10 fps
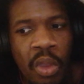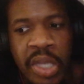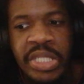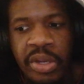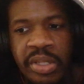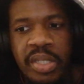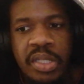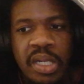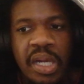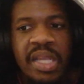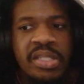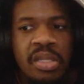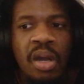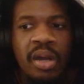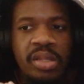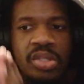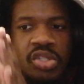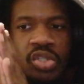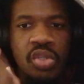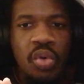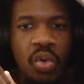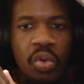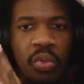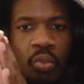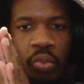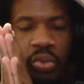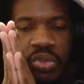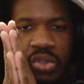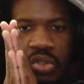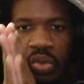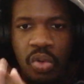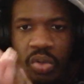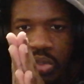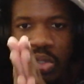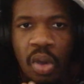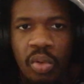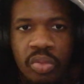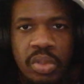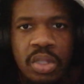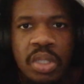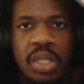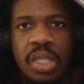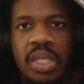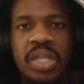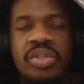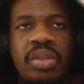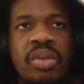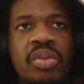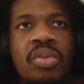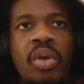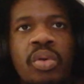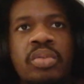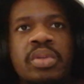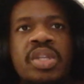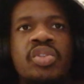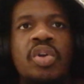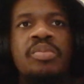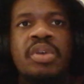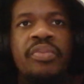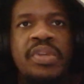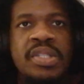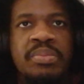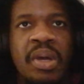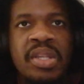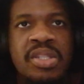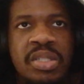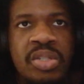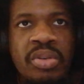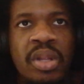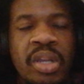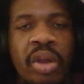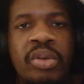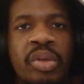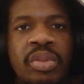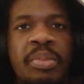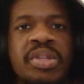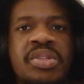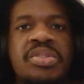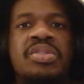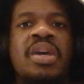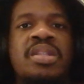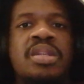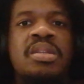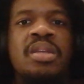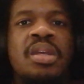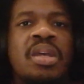Cause everything has gone so so down into the ground in terms of his managerial career with Manchester United